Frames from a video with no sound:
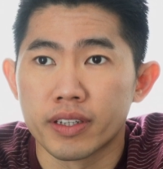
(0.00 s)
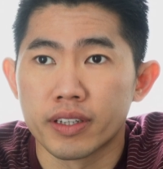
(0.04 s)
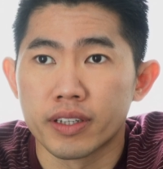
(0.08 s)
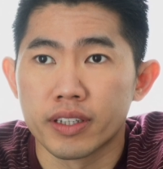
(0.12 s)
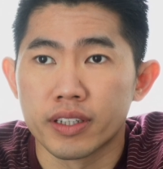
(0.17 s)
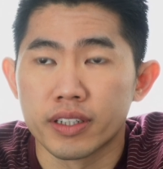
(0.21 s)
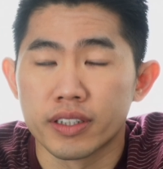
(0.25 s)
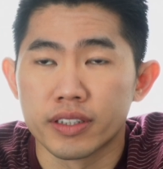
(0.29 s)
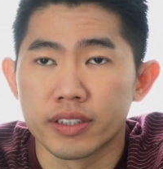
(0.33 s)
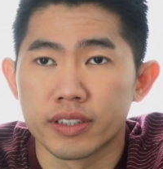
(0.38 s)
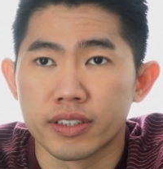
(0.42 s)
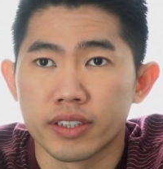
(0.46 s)

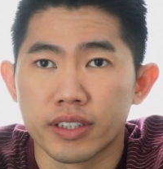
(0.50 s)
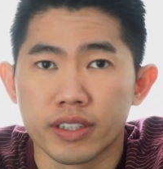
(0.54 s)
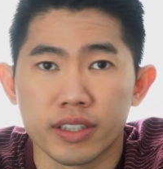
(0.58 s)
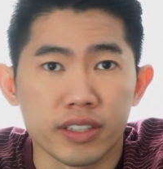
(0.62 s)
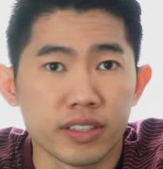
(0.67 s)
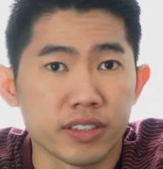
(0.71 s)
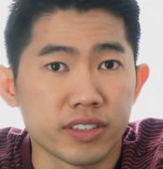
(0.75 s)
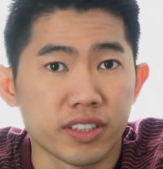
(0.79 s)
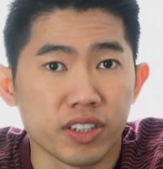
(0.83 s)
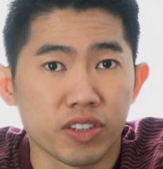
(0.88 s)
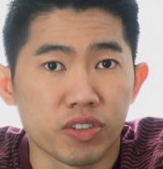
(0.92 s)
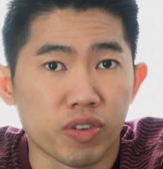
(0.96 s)
in the
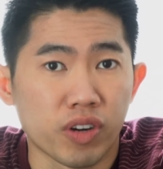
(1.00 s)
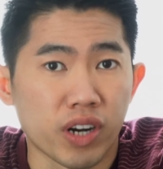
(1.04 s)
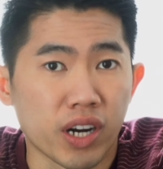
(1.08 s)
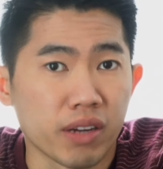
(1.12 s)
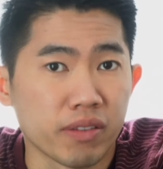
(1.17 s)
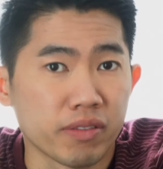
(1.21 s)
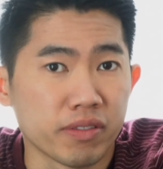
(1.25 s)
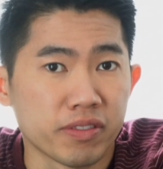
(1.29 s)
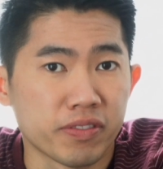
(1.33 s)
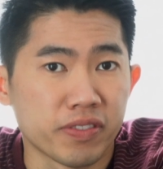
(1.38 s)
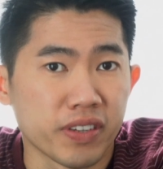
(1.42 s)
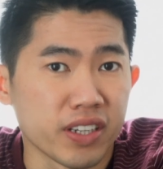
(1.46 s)

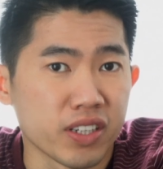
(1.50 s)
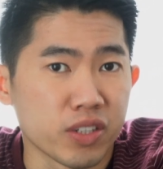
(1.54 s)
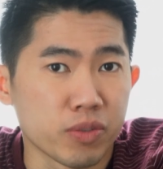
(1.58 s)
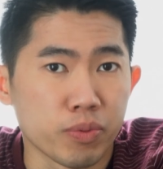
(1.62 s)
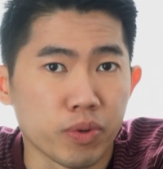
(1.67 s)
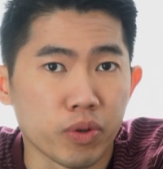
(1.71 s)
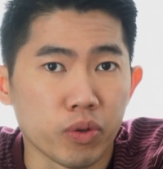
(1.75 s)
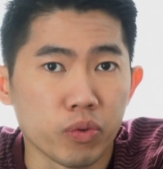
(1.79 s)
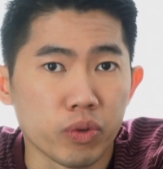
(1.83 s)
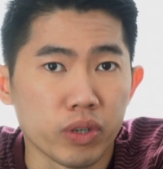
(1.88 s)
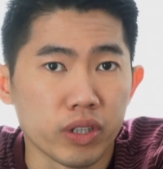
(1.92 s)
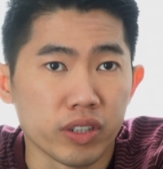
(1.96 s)
Instagram,
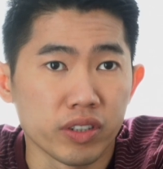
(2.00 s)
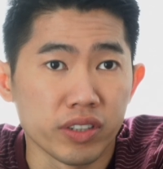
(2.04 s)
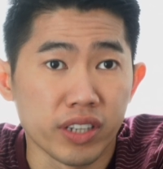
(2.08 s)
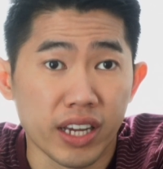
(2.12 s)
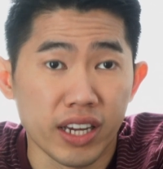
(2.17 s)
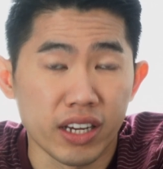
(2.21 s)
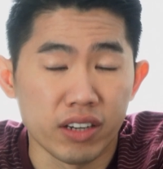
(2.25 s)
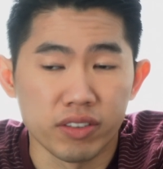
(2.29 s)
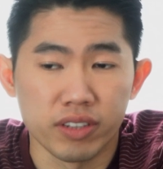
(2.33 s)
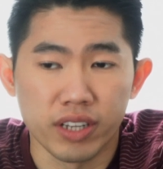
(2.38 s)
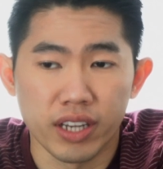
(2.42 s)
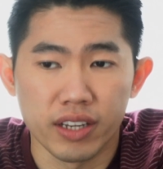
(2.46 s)
Facebook world
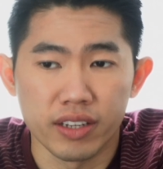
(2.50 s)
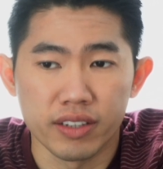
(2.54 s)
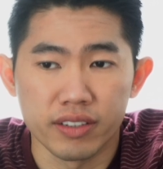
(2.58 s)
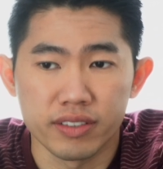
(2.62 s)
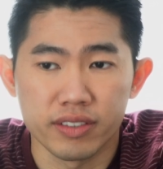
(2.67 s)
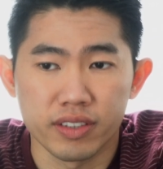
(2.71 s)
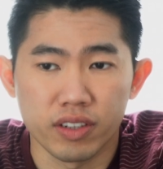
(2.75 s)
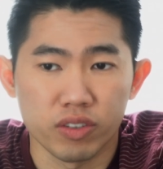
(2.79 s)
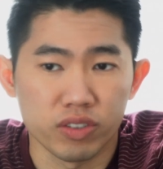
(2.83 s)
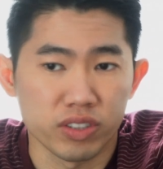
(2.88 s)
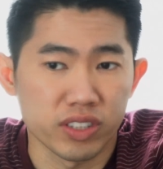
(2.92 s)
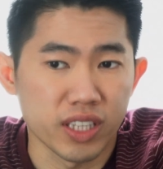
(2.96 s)

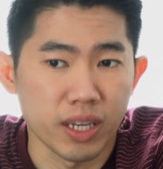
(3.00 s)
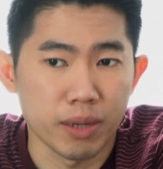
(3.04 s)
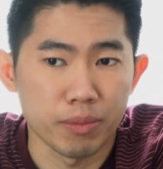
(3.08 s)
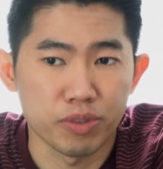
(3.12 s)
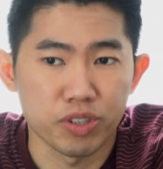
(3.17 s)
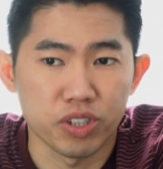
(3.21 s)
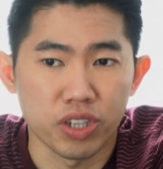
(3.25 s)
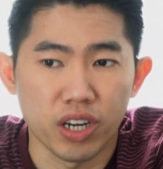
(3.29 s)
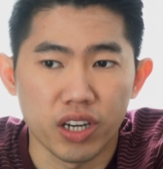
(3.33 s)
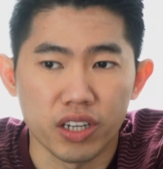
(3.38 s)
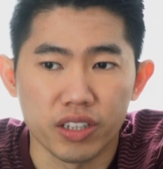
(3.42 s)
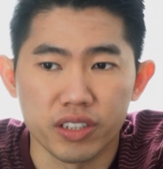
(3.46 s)
nowadays, or
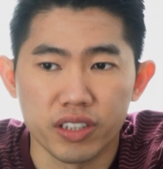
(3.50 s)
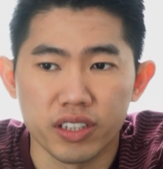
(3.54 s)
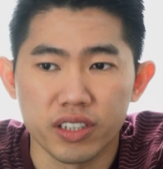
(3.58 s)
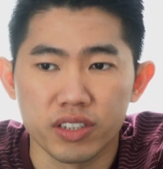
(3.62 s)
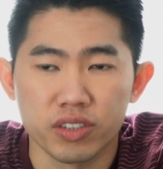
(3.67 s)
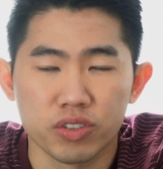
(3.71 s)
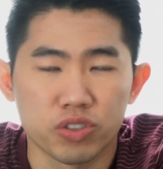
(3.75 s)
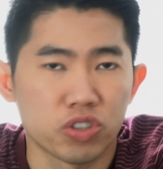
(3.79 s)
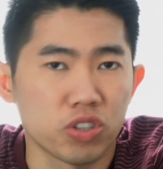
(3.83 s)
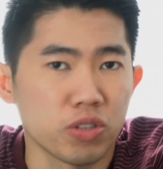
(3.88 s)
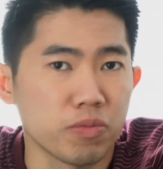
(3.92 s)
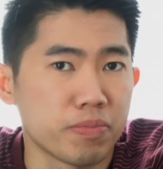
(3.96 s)
Snapchat, it
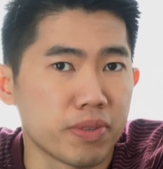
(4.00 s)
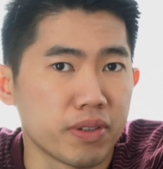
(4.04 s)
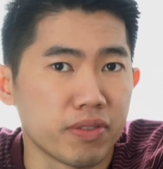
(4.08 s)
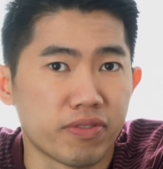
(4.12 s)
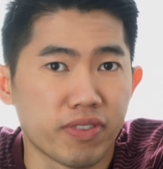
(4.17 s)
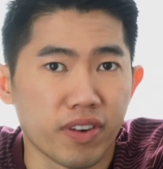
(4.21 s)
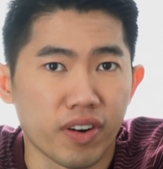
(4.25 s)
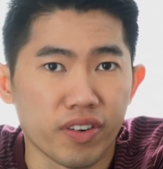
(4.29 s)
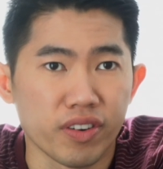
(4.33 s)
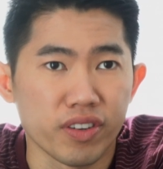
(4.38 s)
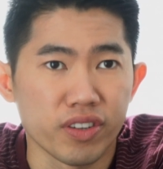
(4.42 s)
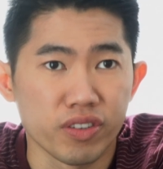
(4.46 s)
should be
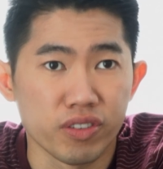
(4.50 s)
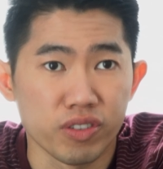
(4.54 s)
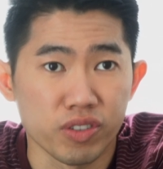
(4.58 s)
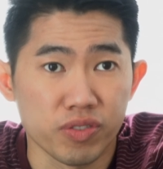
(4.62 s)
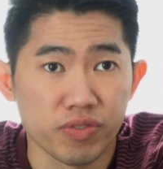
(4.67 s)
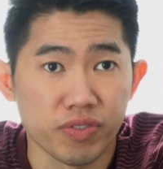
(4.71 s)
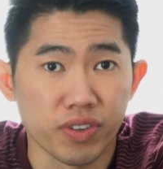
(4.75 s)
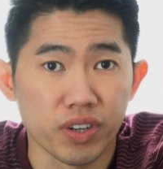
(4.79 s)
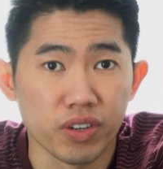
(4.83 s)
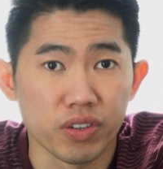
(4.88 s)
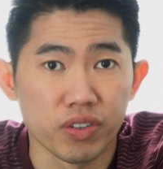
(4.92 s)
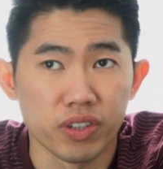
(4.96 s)
very
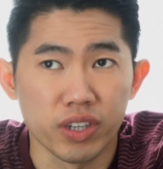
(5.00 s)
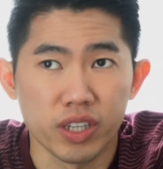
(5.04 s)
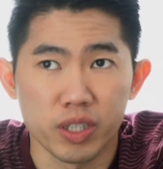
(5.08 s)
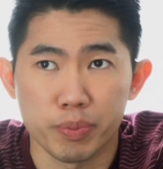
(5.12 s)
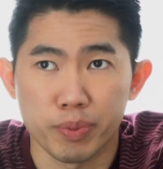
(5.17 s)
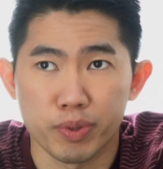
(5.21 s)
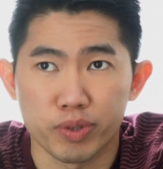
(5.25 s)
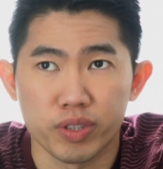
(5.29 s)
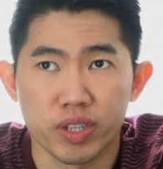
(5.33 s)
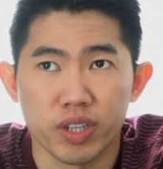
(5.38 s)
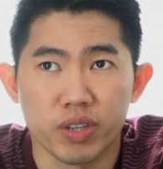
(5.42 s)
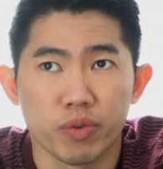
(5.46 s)
useful,
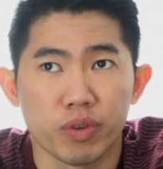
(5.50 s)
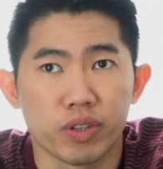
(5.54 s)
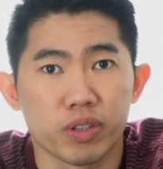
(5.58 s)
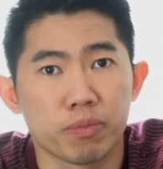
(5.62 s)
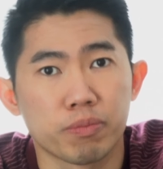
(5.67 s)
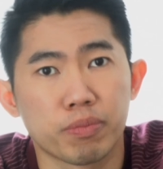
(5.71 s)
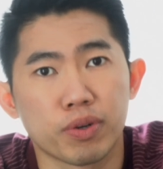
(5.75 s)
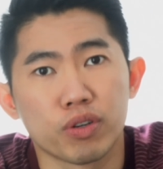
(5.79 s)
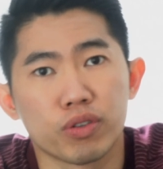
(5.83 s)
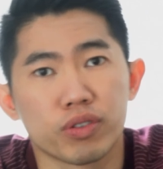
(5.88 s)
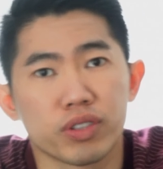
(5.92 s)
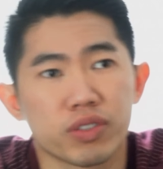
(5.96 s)
especially when you
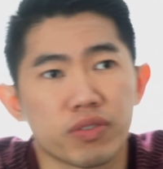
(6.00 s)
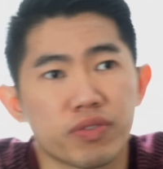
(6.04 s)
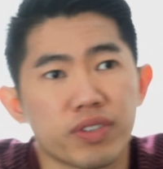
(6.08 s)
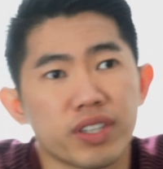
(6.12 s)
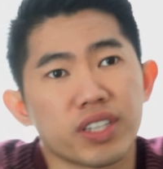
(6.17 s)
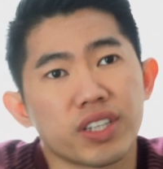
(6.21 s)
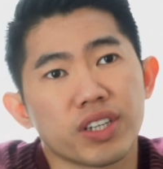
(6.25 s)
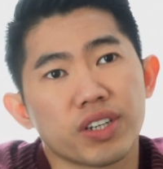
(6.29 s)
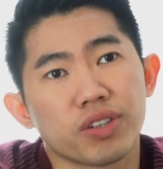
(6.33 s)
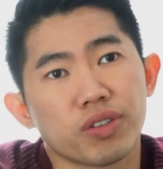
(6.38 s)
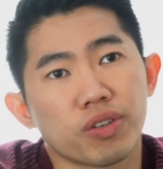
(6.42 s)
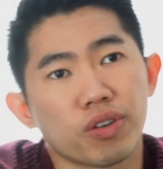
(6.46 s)
post a
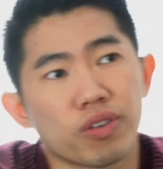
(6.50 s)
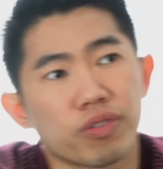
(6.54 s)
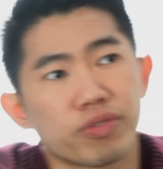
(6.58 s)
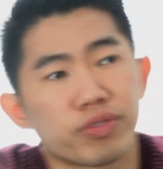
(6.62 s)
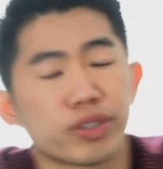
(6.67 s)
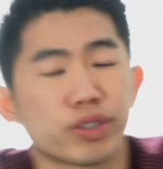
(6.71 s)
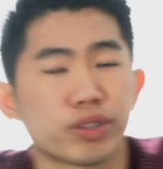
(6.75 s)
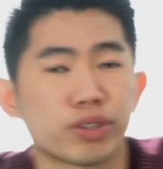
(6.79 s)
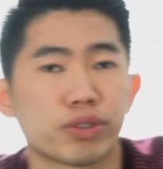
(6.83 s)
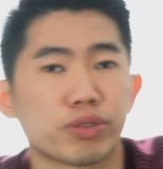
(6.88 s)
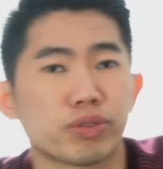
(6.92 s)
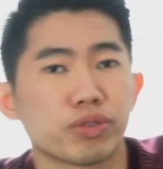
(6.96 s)
video or
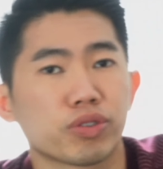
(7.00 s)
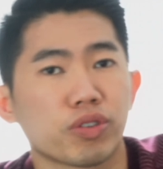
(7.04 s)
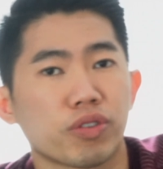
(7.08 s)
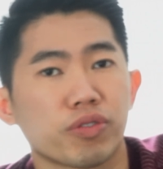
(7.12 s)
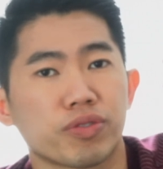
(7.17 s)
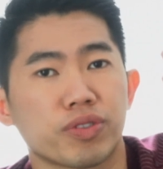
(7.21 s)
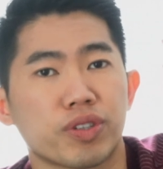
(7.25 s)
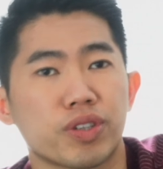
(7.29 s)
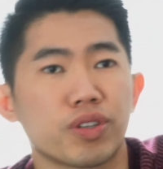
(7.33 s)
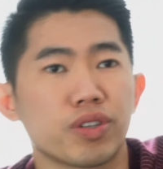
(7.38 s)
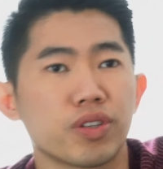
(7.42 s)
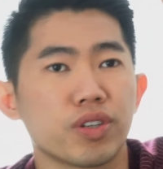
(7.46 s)
photos
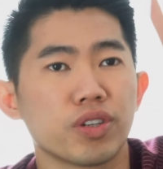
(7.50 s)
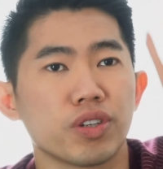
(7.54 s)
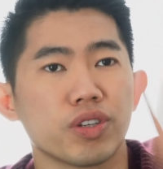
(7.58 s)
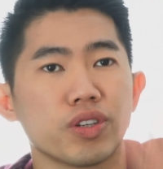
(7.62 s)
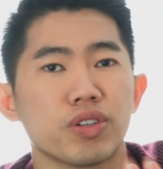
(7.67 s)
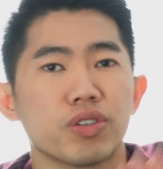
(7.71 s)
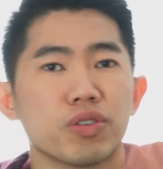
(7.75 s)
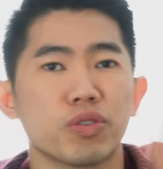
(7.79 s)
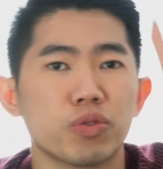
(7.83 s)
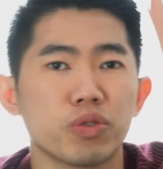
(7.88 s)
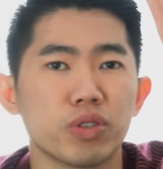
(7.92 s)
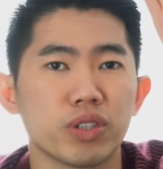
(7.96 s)
of
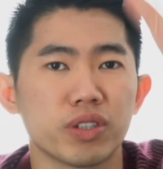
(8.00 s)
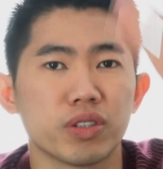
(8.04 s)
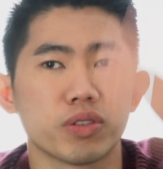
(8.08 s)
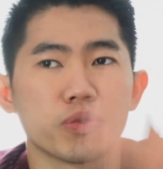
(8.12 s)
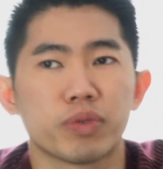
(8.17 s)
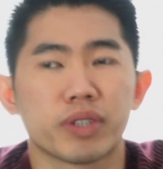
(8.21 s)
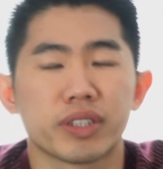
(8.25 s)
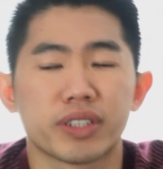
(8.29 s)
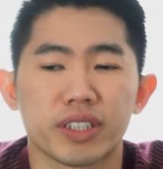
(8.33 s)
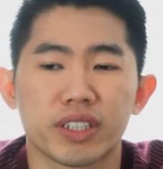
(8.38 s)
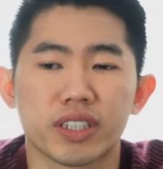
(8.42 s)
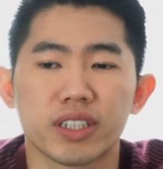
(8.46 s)
you in the
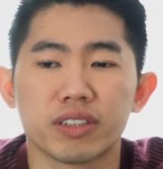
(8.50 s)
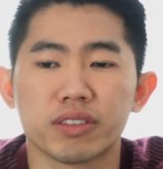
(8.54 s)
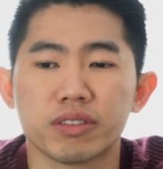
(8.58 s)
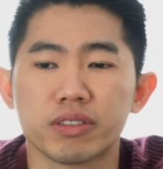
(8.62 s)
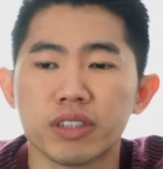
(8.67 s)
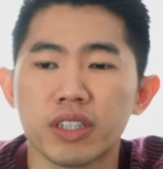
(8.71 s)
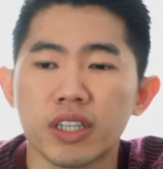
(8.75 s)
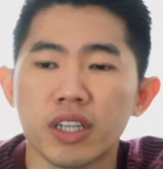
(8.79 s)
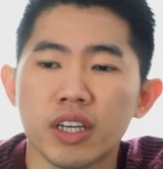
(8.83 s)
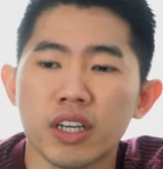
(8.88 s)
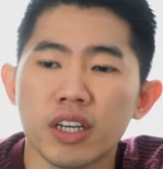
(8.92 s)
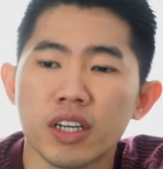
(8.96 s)
vertical
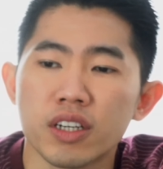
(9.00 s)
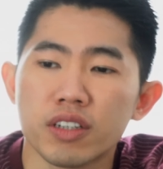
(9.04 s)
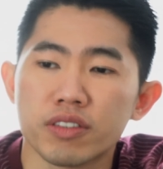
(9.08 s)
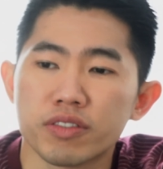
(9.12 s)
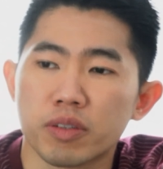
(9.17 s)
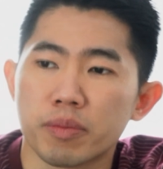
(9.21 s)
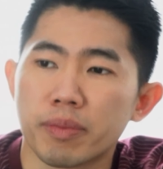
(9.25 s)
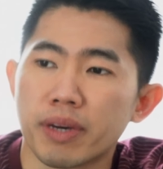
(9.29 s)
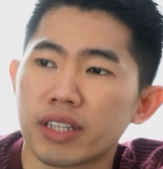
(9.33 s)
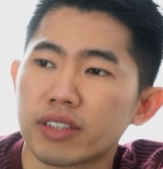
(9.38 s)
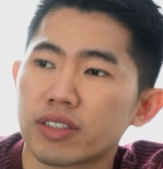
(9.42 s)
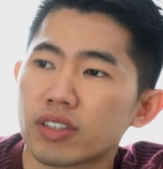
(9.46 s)

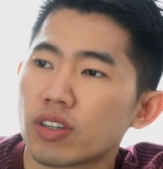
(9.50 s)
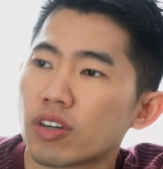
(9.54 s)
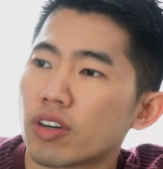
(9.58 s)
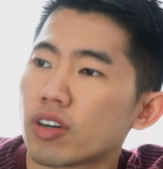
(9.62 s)
format.